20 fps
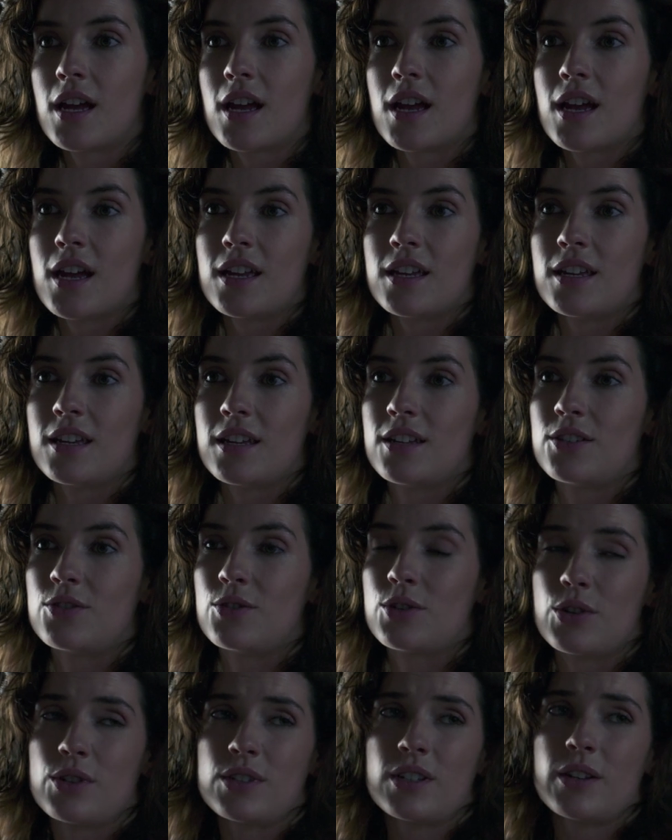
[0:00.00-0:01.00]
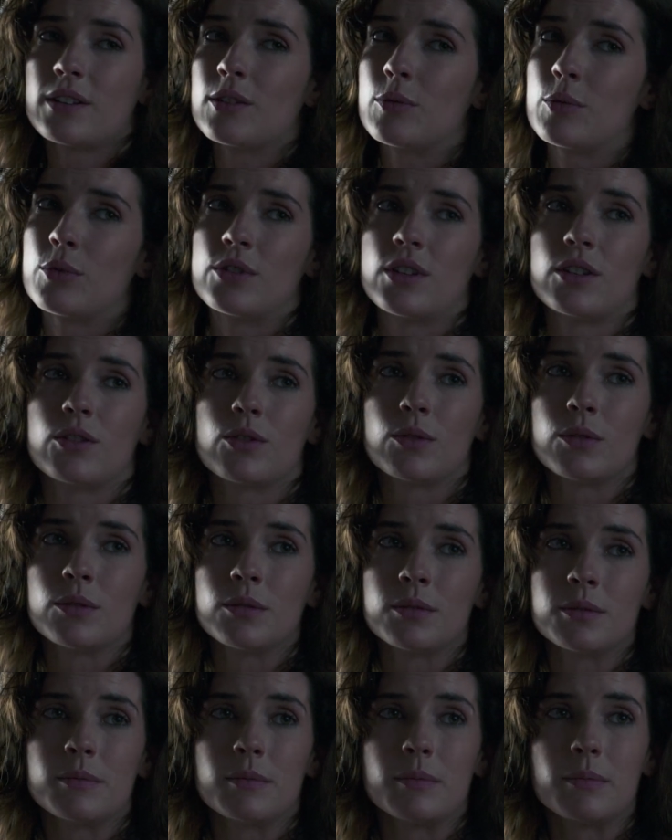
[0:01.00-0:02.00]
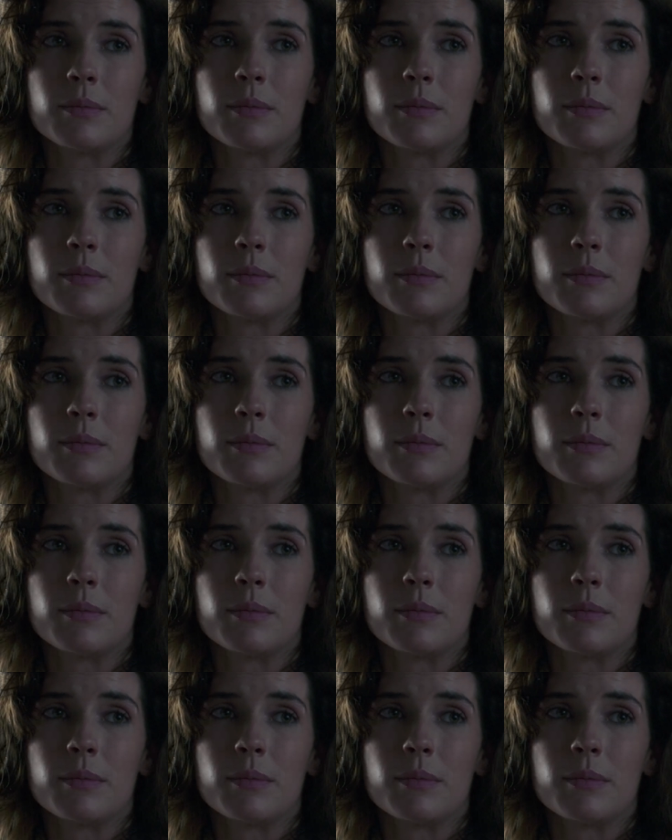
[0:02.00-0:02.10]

she won't work in the plantation with him.